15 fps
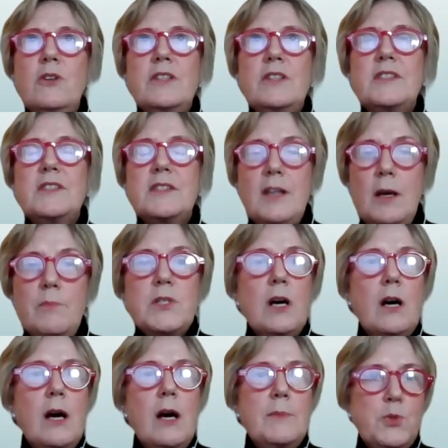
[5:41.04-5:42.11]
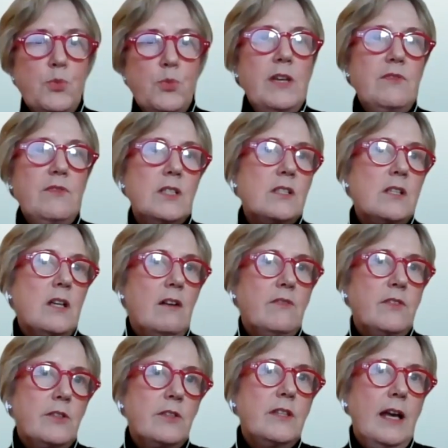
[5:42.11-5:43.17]
Sometimes we've
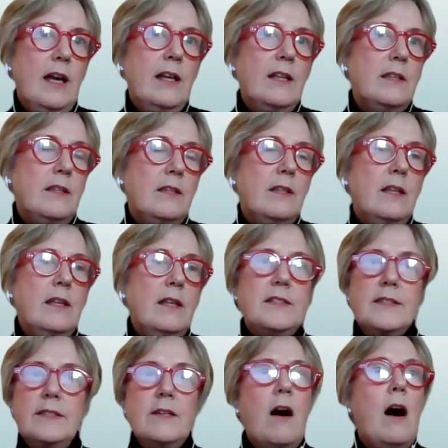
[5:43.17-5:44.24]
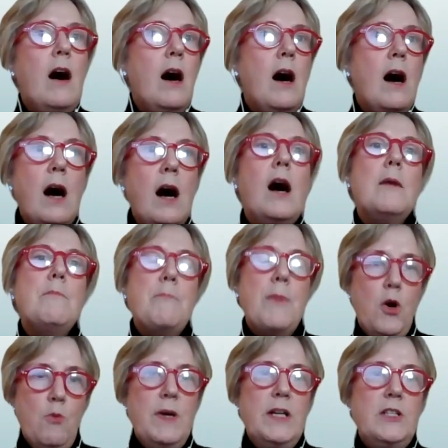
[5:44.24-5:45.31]
discovered that it's an aha
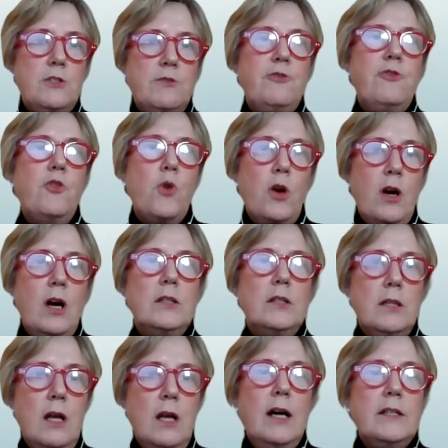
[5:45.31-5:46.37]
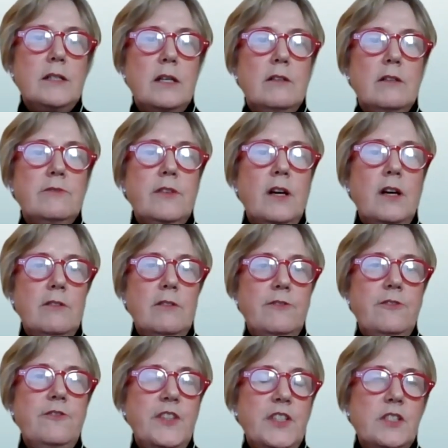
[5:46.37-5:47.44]
moment for a lot of
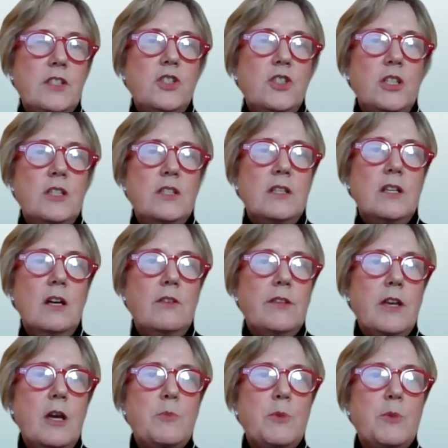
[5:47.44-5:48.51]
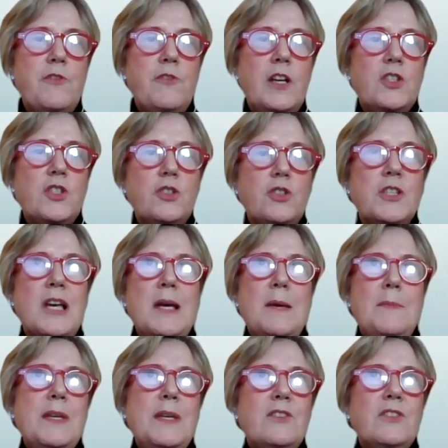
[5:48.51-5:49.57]
physicians and healthcare professionals,
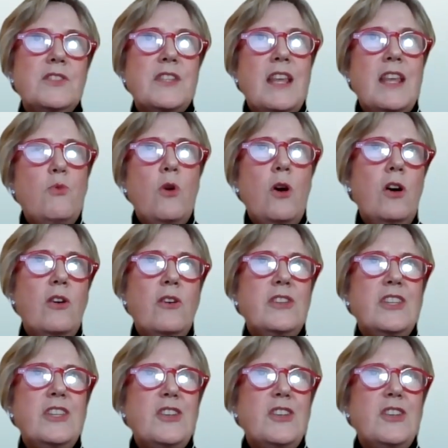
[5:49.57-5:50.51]
because they are,